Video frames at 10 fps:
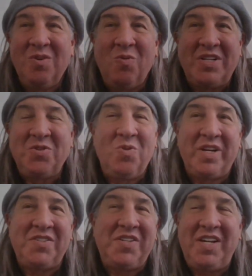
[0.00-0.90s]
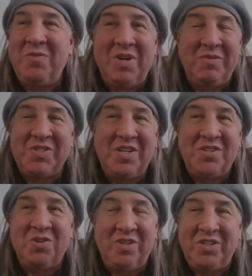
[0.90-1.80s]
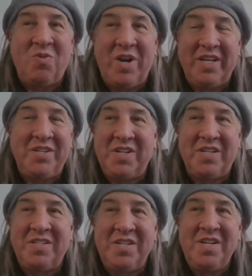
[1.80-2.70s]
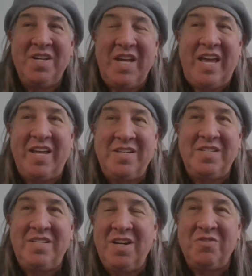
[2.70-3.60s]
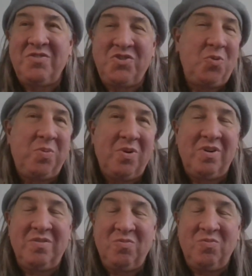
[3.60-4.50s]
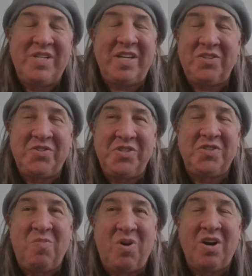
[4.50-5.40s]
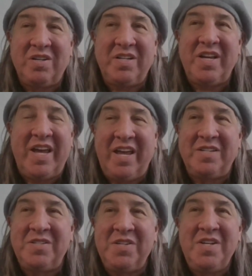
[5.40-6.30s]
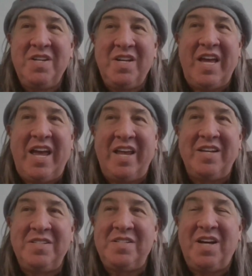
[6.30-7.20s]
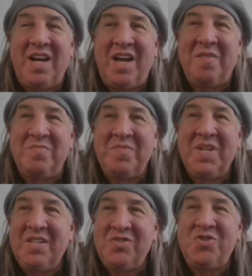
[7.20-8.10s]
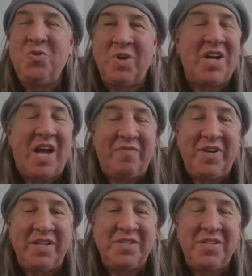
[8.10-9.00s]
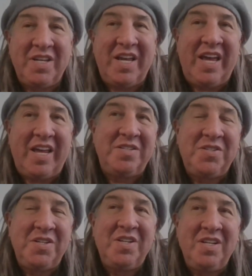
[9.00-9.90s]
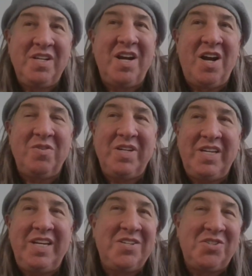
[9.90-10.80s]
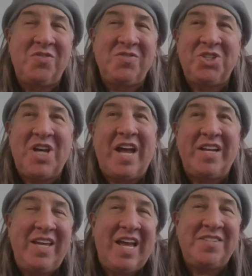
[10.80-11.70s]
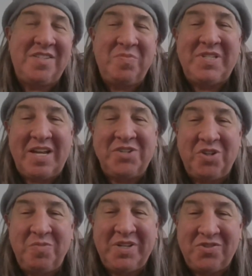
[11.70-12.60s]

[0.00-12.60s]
went to work at TD when he was in his early twenties and, and, you know, super ridiculously smart and, and um, super confident and, you know, he deserves a shot. He has the potential to be a